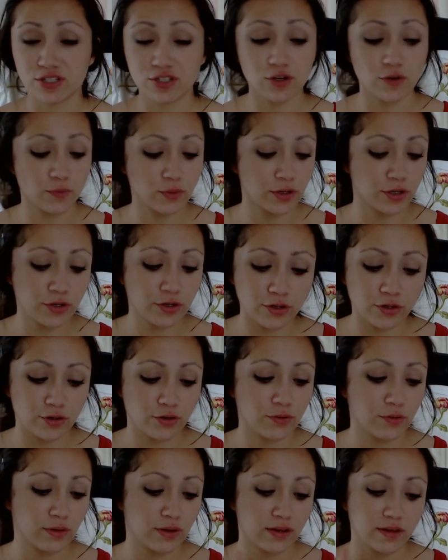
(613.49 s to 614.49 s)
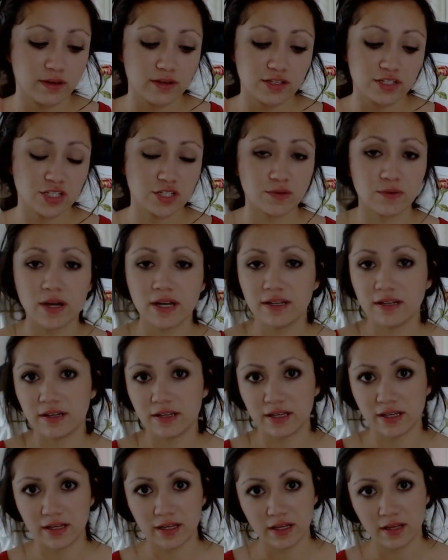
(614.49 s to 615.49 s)
So Renew,
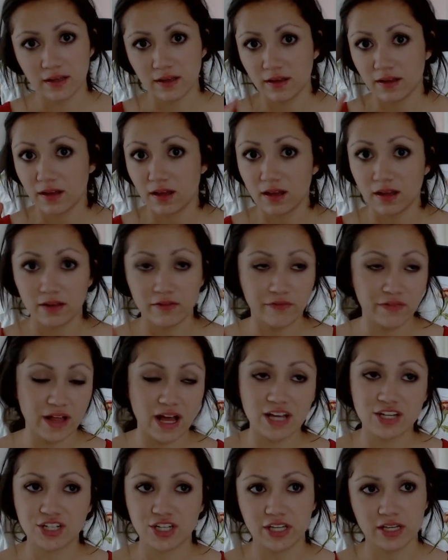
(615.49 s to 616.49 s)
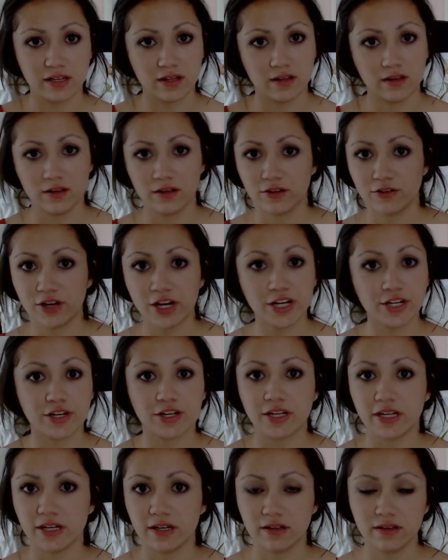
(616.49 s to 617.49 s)
Serenity, Flash Heal,
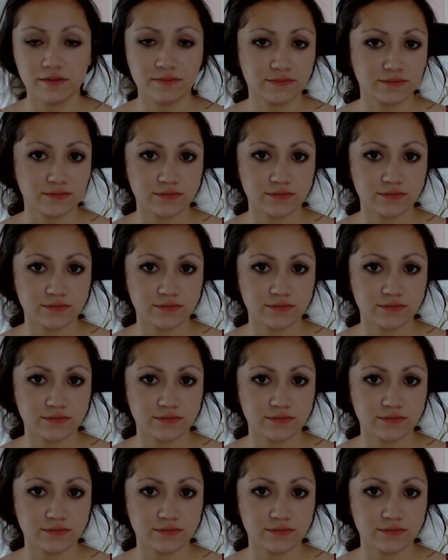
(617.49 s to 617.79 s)
Greater Heal,